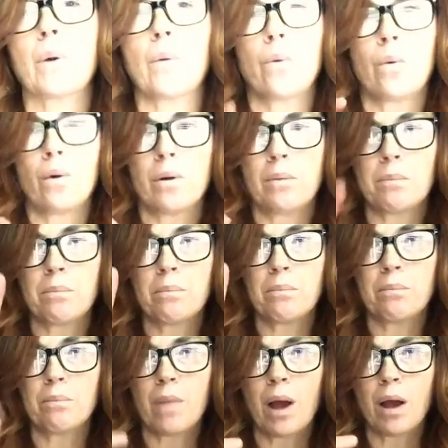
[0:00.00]
as
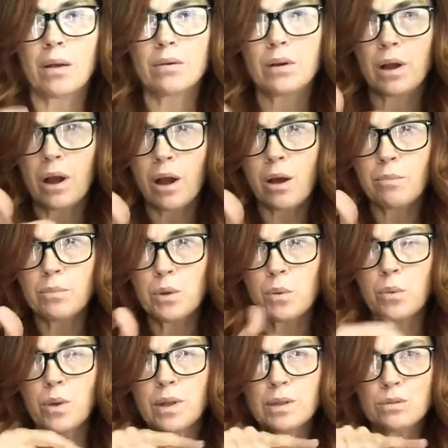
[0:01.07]
guides to help you cut
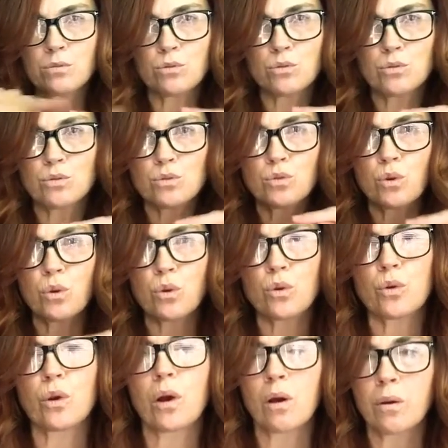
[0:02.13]
circular shapes so that
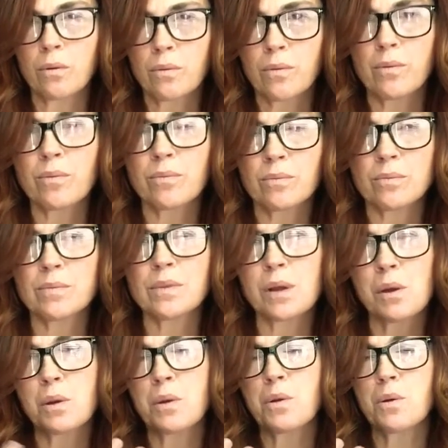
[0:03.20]
they're a little
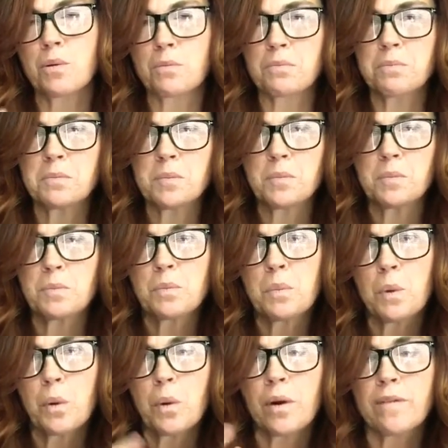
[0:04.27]
bit more perfect.
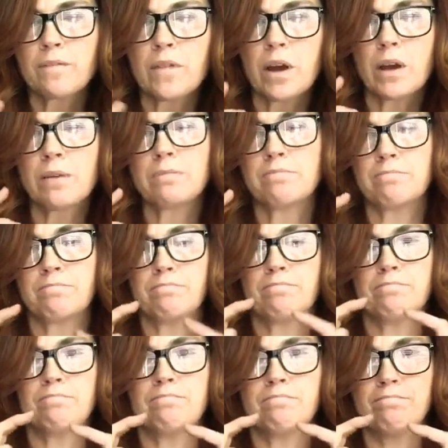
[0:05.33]

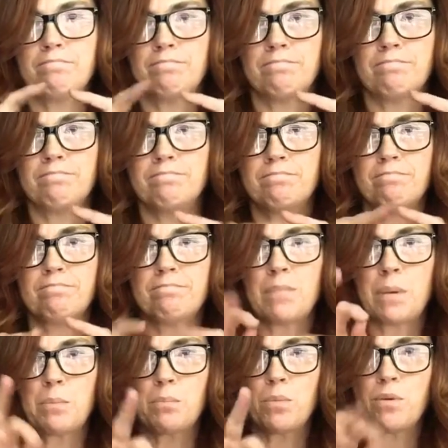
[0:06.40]
And
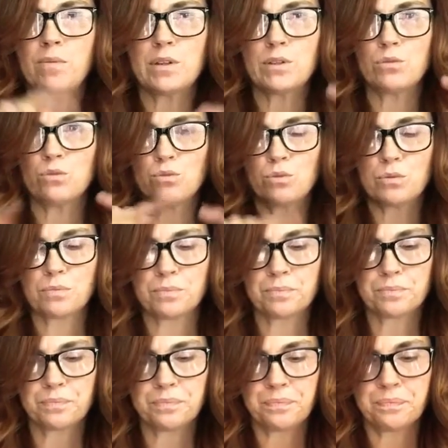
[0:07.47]
I have
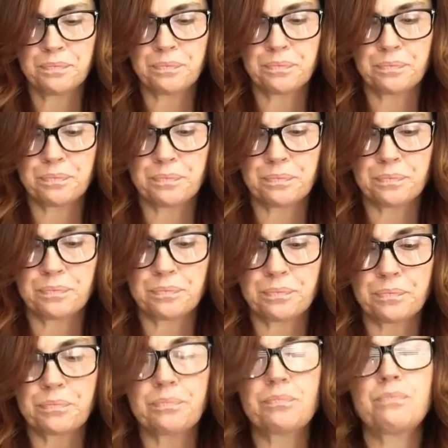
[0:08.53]
some
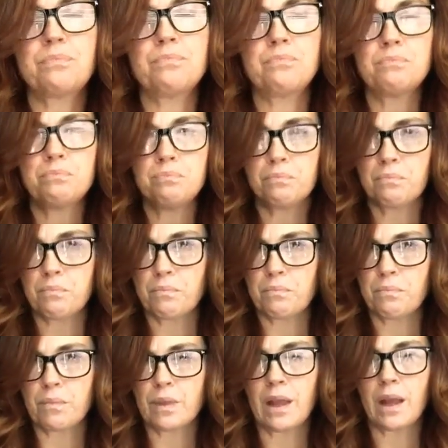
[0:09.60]
glue over
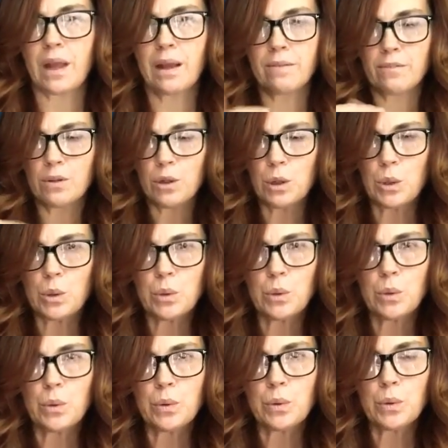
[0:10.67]
here. I
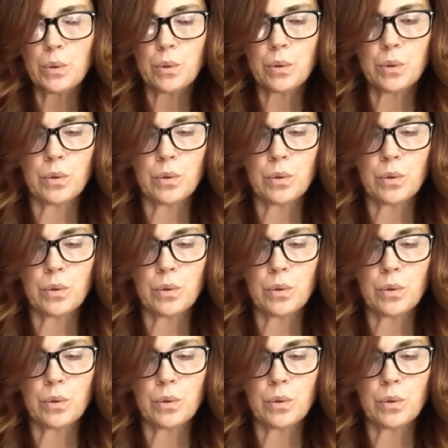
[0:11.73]
found some